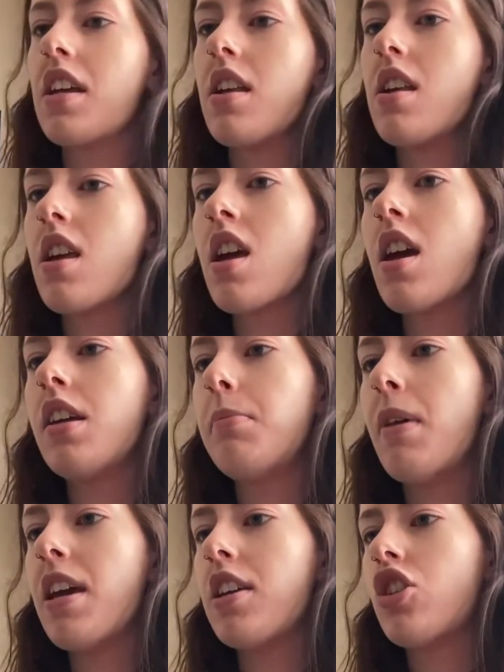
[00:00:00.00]
He is
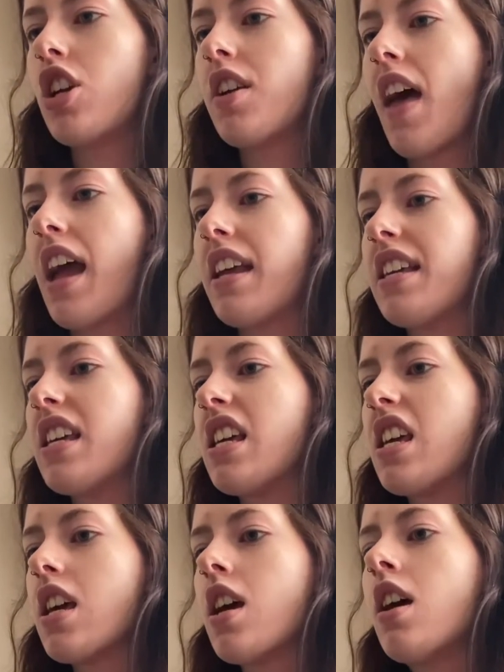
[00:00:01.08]
making sure that
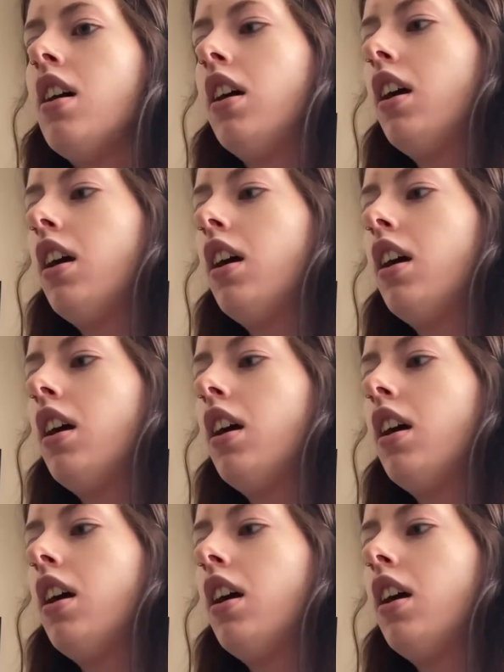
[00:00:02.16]
he